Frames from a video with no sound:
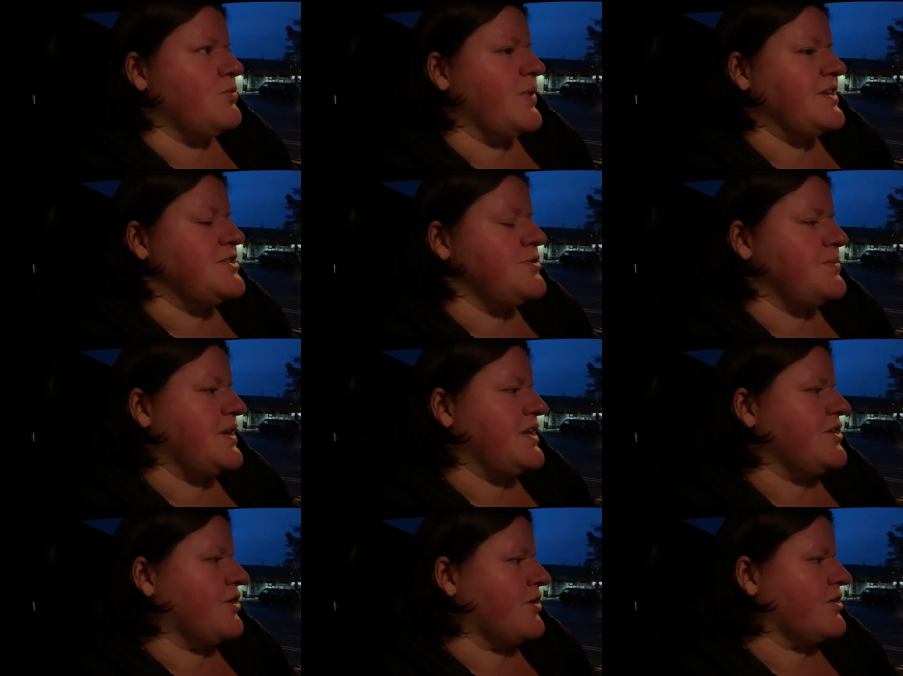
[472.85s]
way too
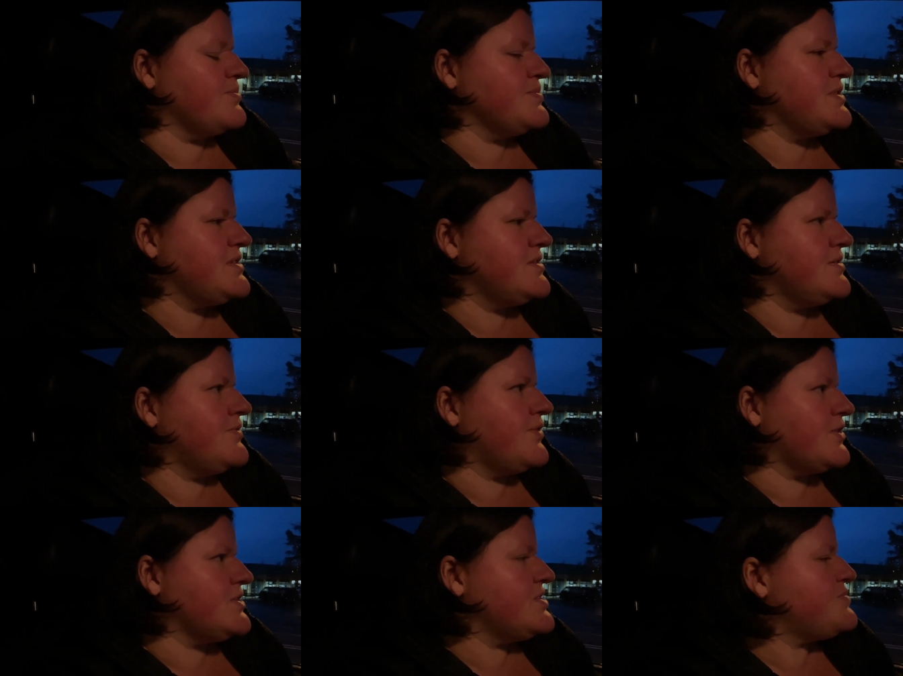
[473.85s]
many carbs
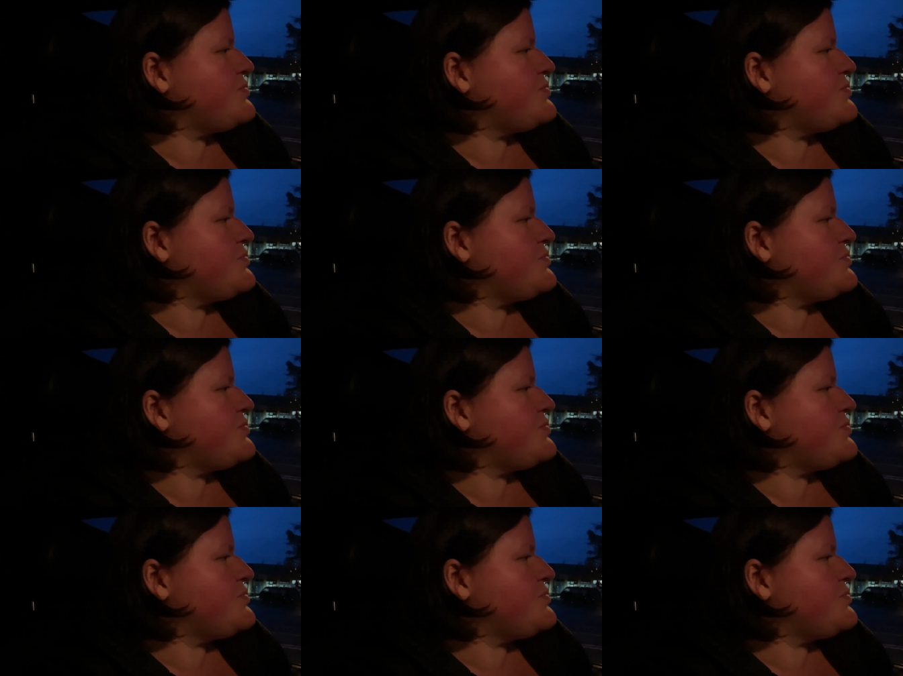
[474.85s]
versus